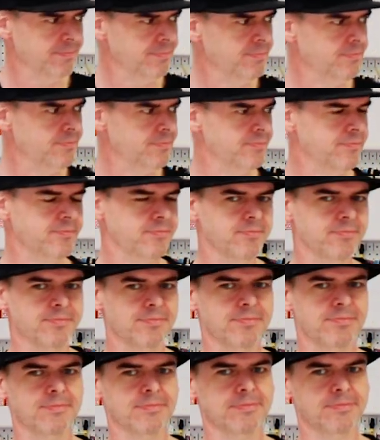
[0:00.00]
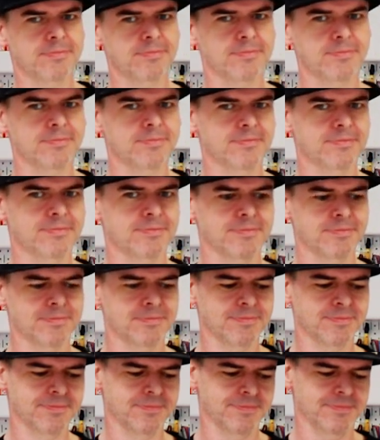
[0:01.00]

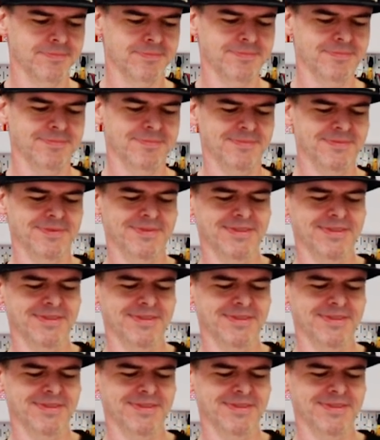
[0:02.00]
This person isn't speaking.